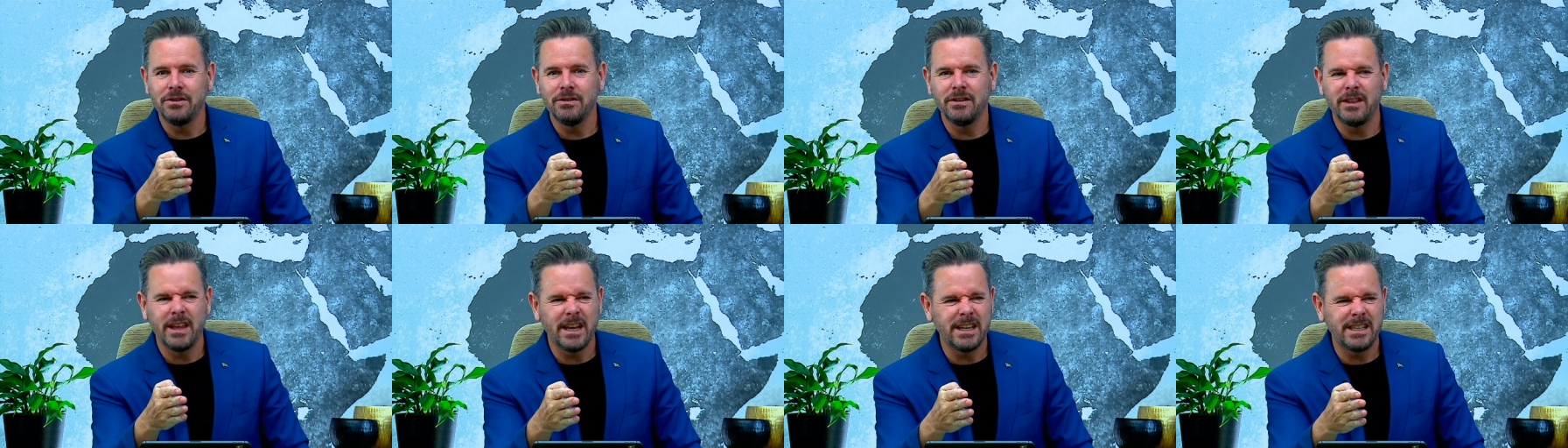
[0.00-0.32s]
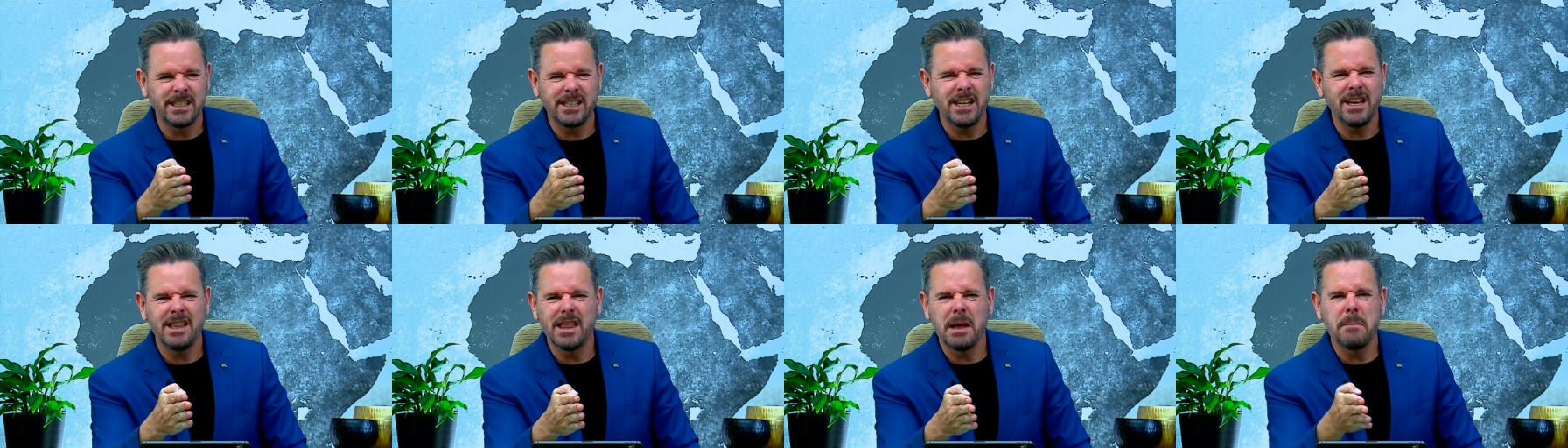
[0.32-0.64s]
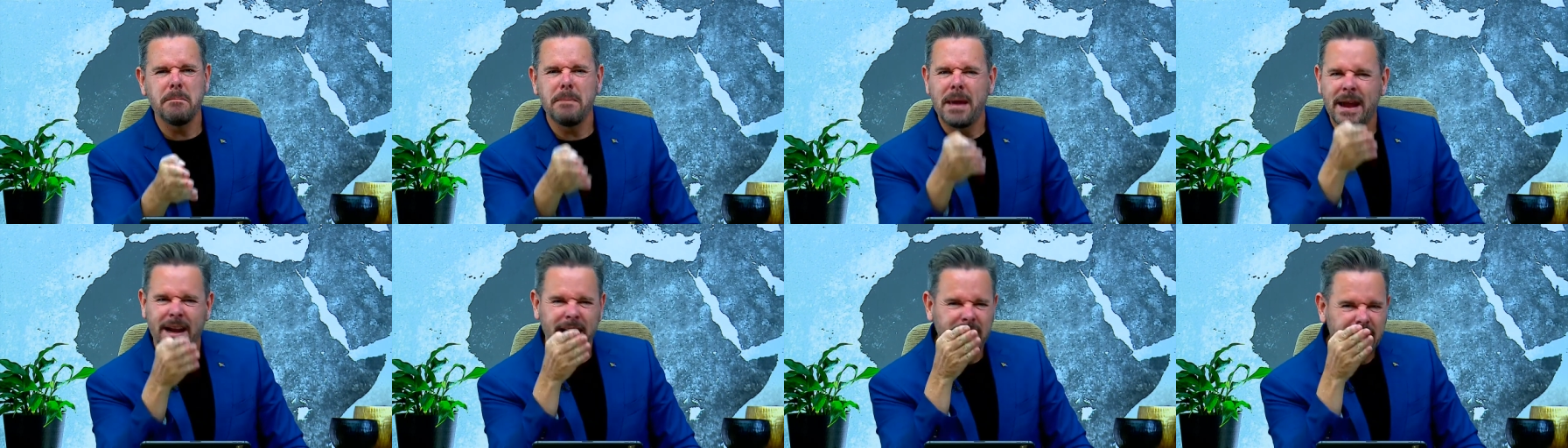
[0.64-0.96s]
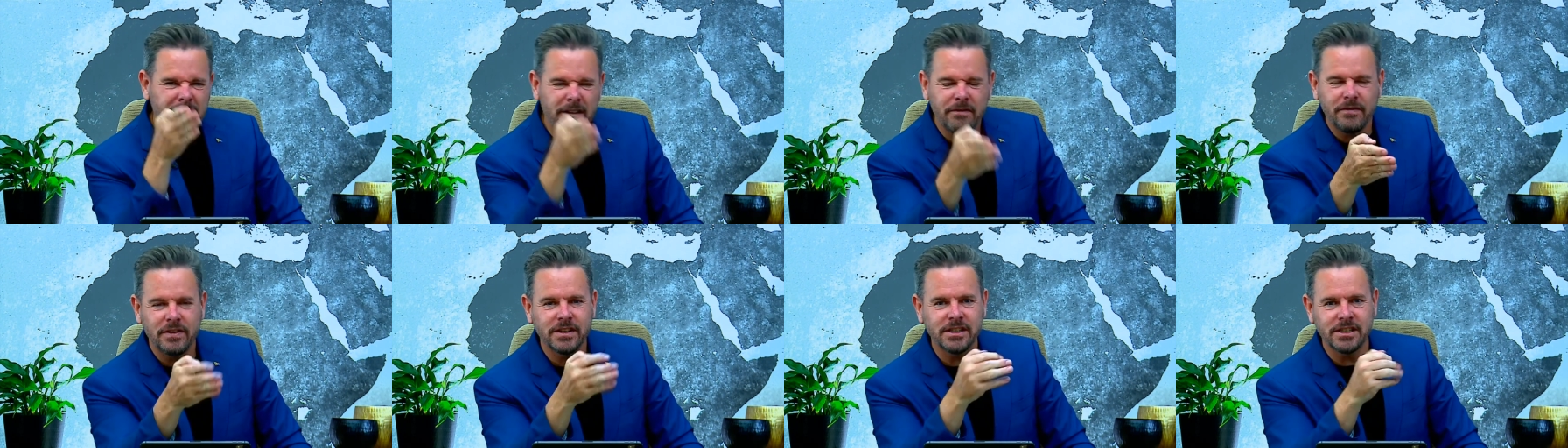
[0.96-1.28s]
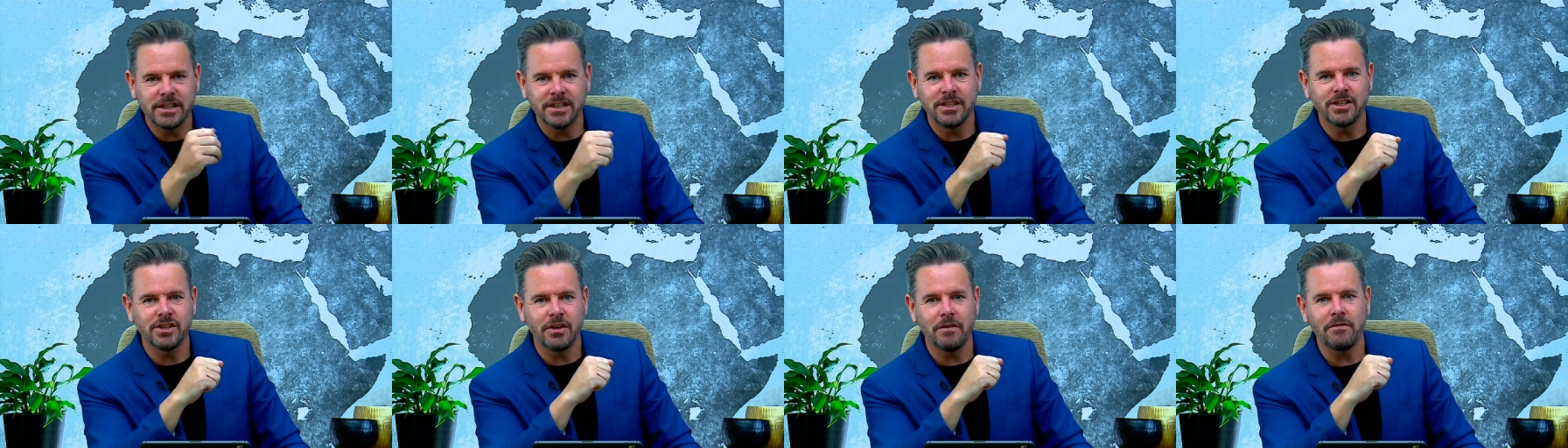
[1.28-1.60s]
you, they see the
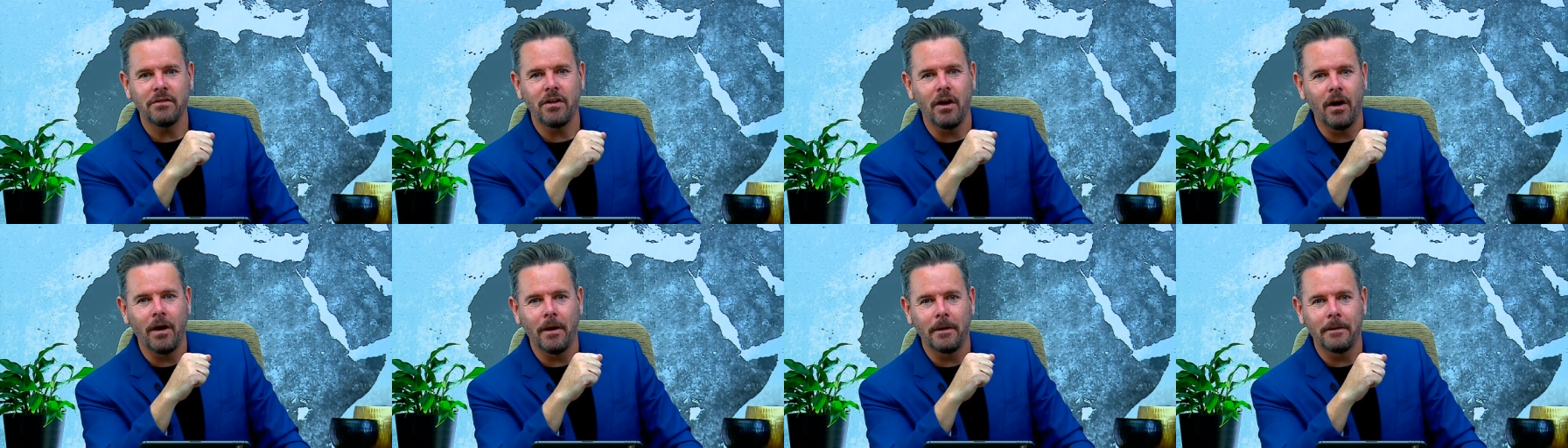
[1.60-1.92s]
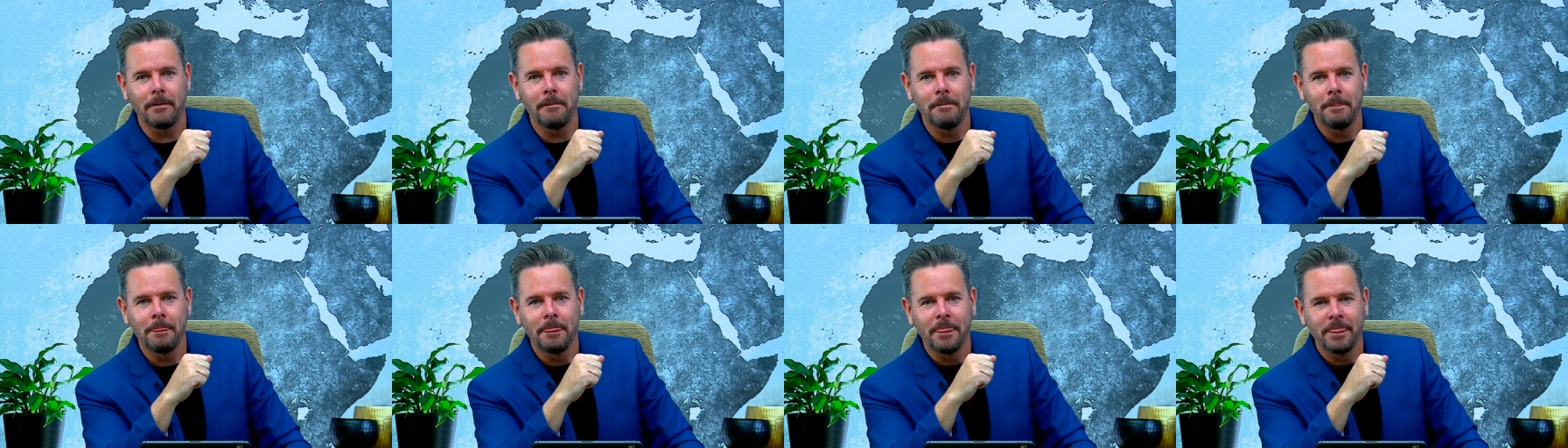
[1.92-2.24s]
magnificence of God.